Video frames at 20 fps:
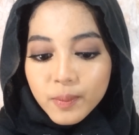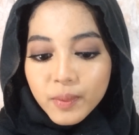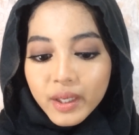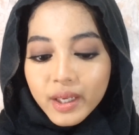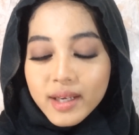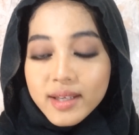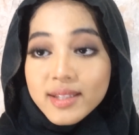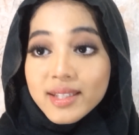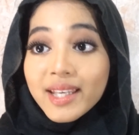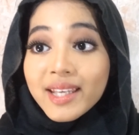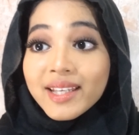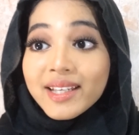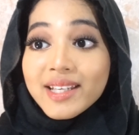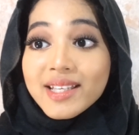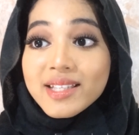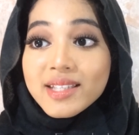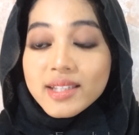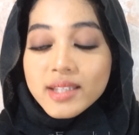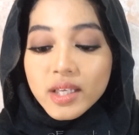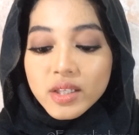because it
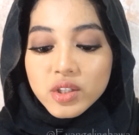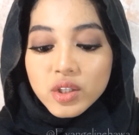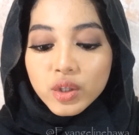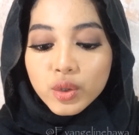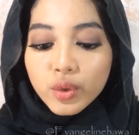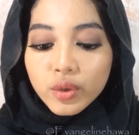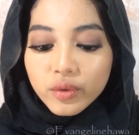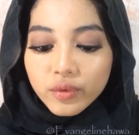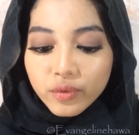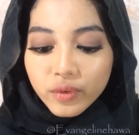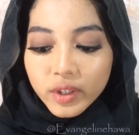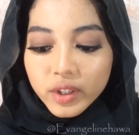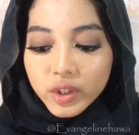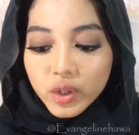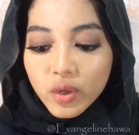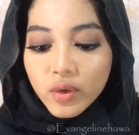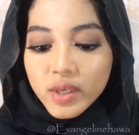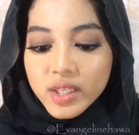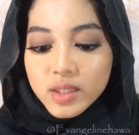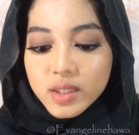is such a good
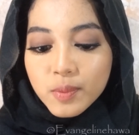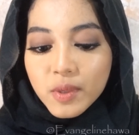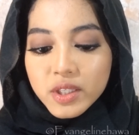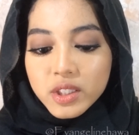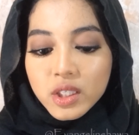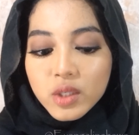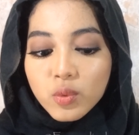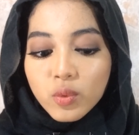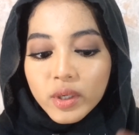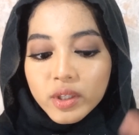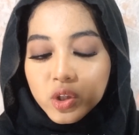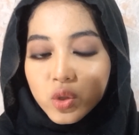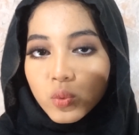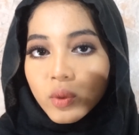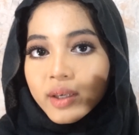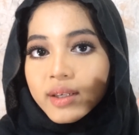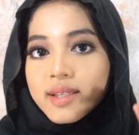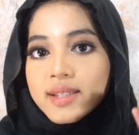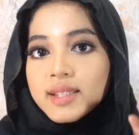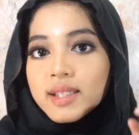video, especially when you
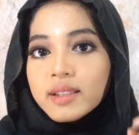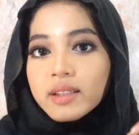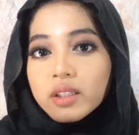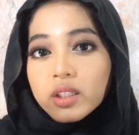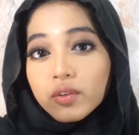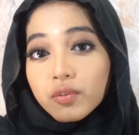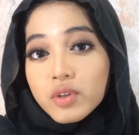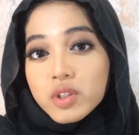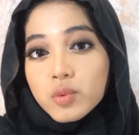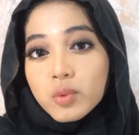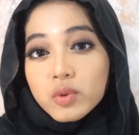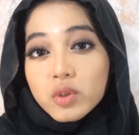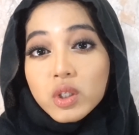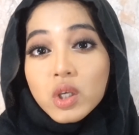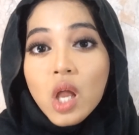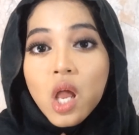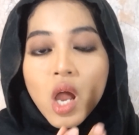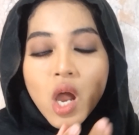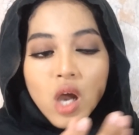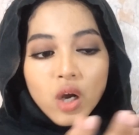want to see the difference
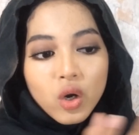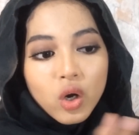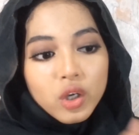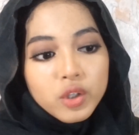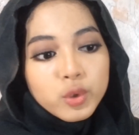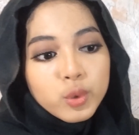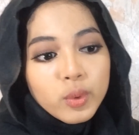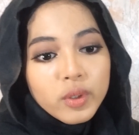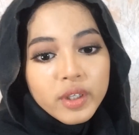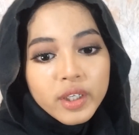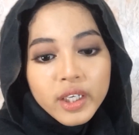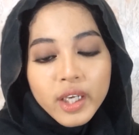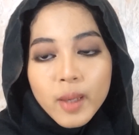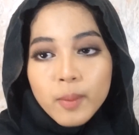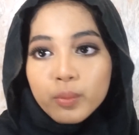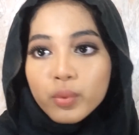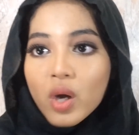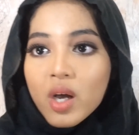between contouring and